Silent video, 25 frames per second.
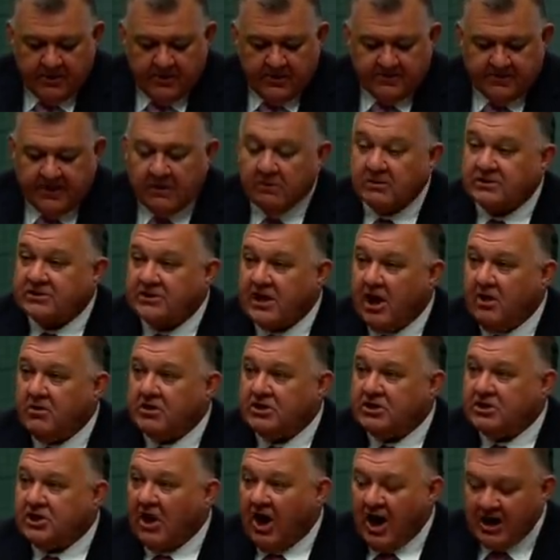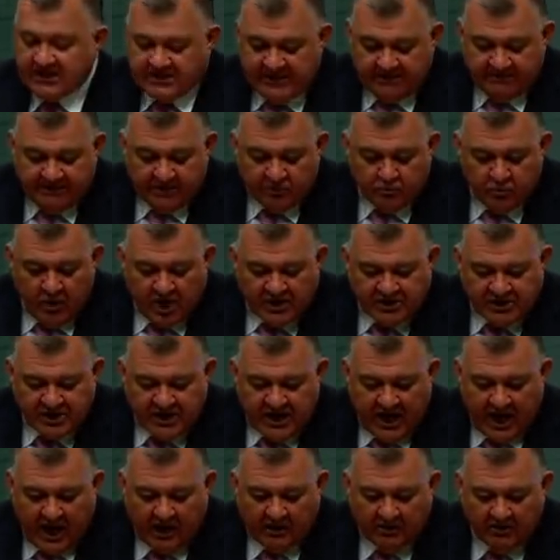There is no scientific
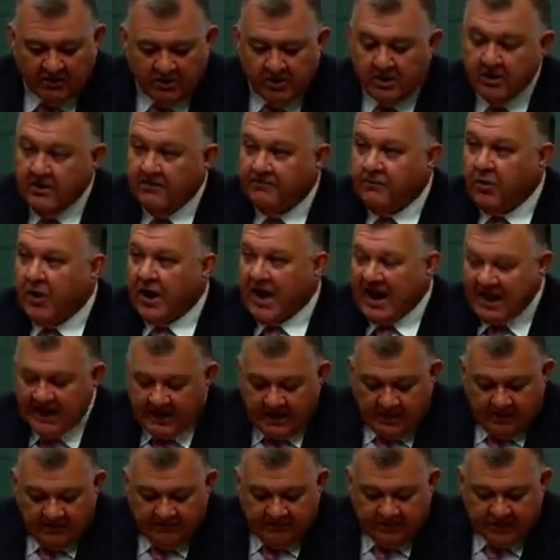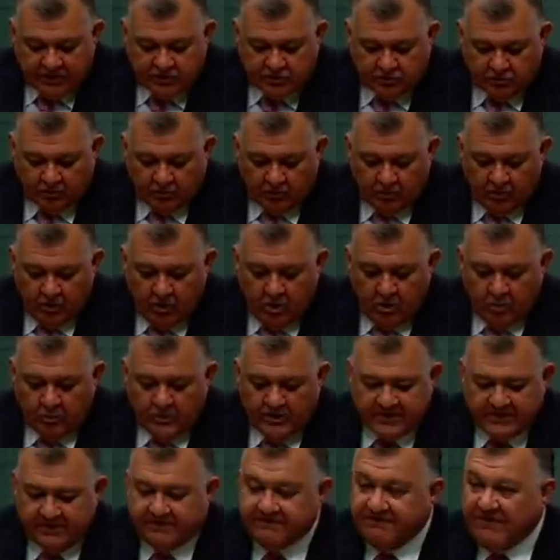rationale for any individual,
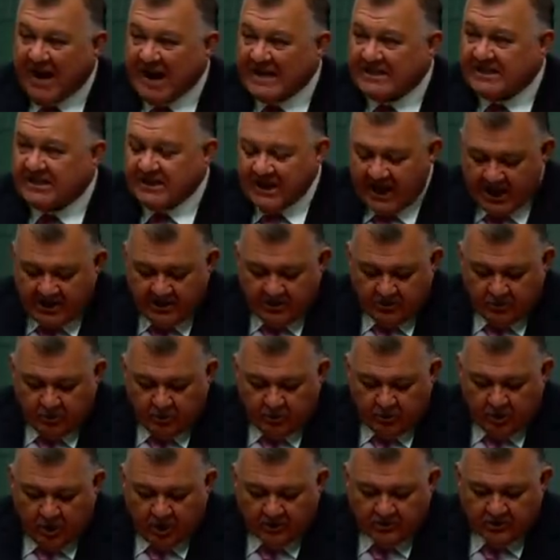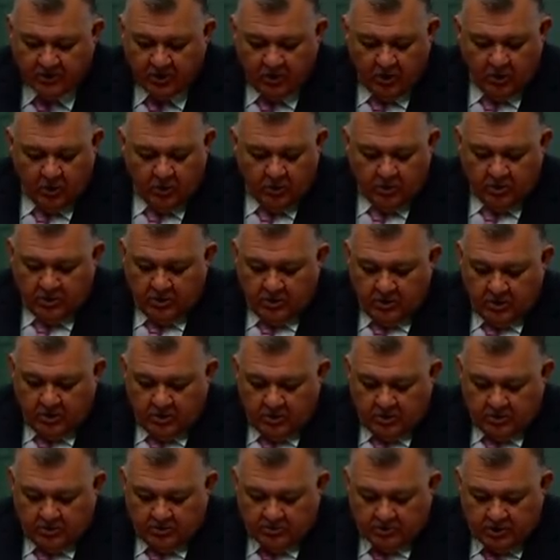whether vaccinated or not,
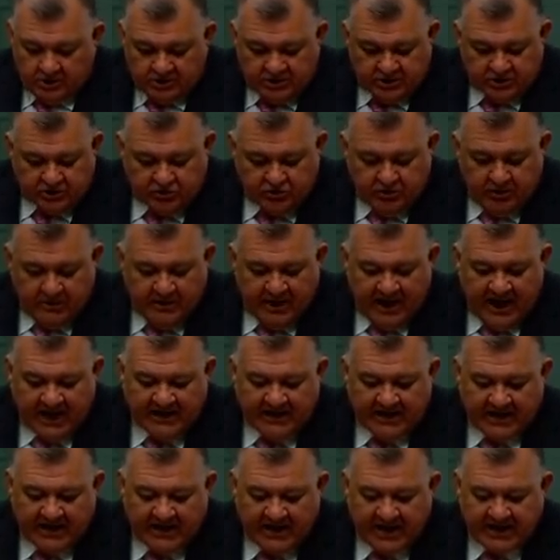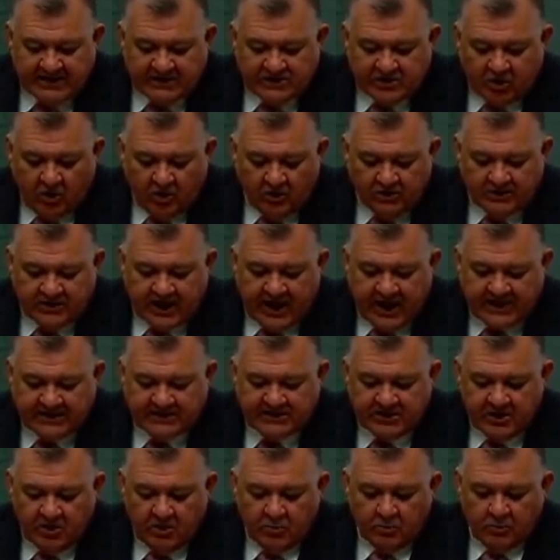to discriminate against contacts
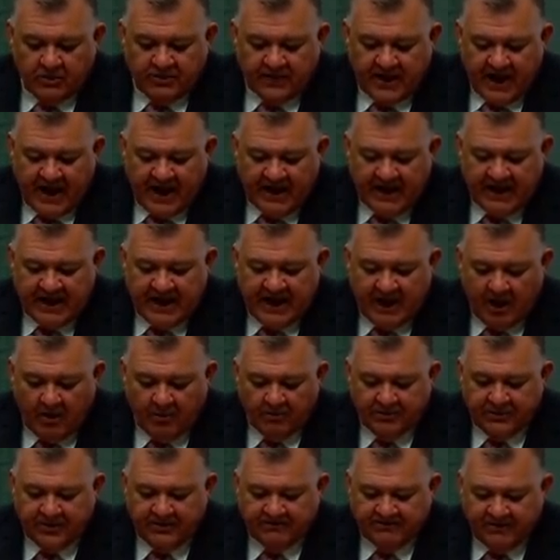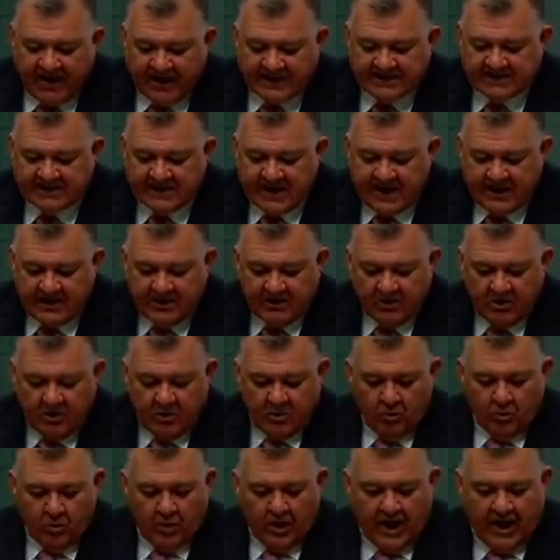with any healthy vaccinated
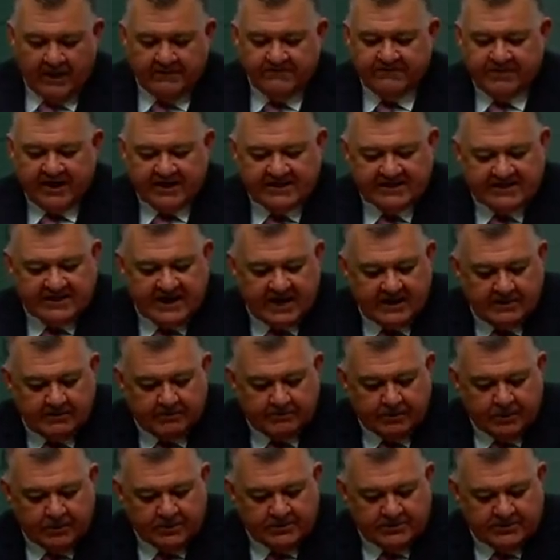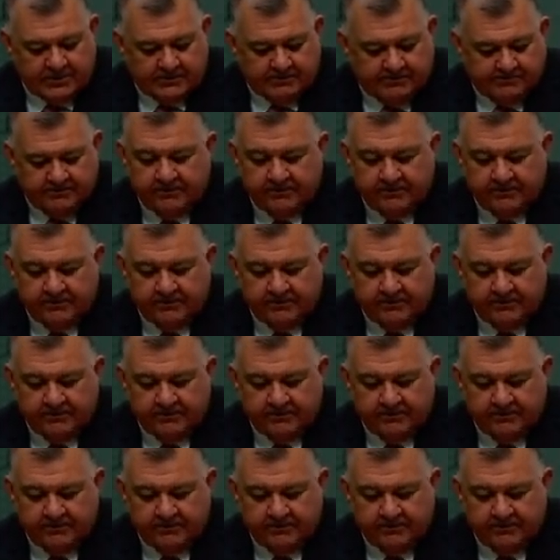or unvaccinated person."